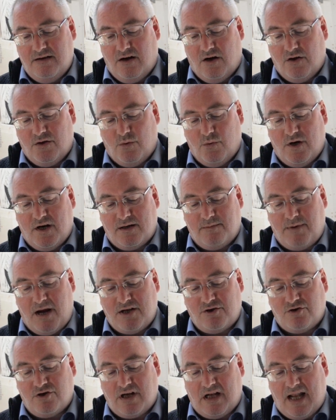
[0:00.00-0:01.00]
On the
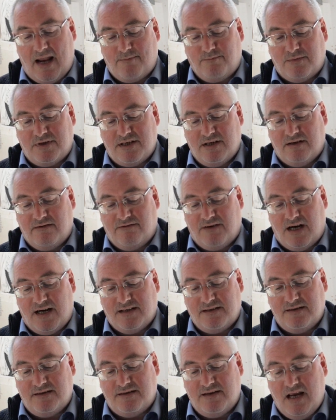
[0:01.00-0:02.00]
workbench, clamped in a
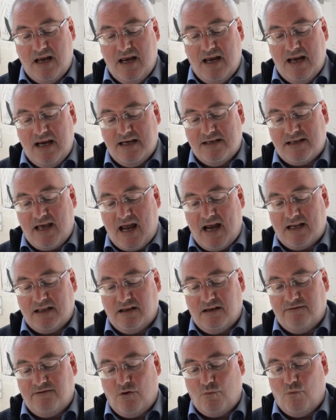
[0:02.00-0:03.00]
vise, is the
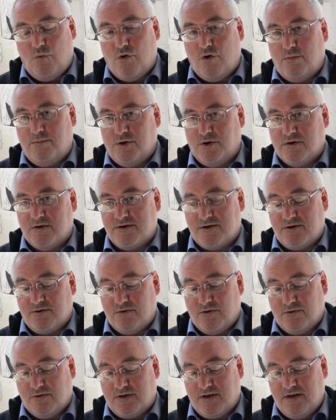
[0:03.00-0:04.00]
handle of a warple
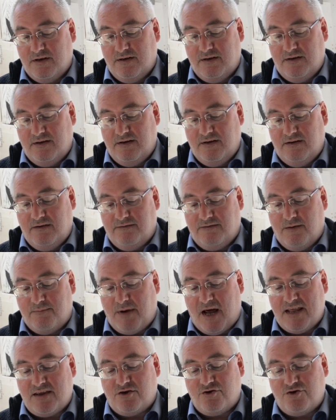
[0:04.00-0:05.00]
sword, for
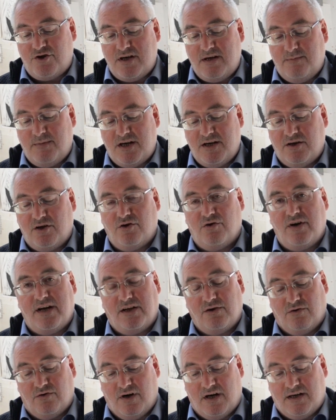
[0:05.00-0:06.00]
Bathsheba
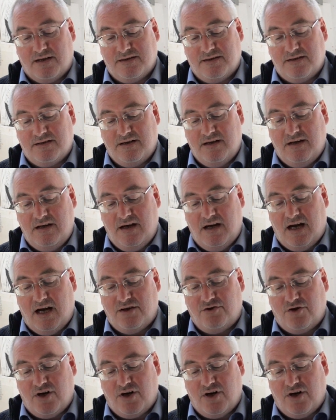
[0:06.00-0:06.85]
Greengrass, a